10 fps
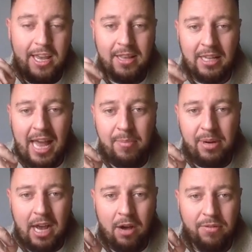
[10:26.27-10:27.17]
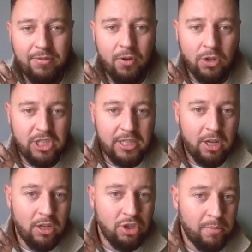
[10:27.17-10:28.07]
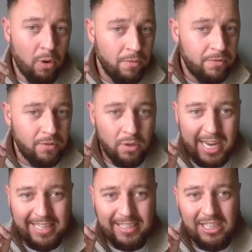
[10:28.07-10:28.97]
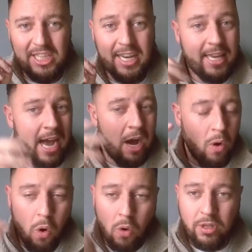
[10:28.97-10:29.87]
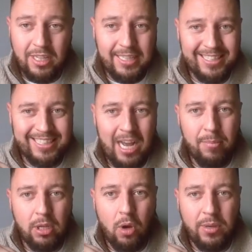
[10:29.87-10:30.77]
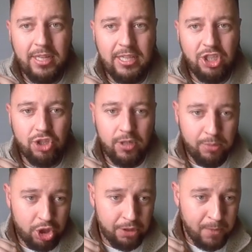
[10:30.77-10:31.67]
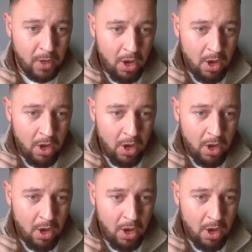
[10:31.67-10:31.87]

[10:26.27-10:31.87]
in the library now for $14 a month. You guys can check it out. All the links are down below in the description.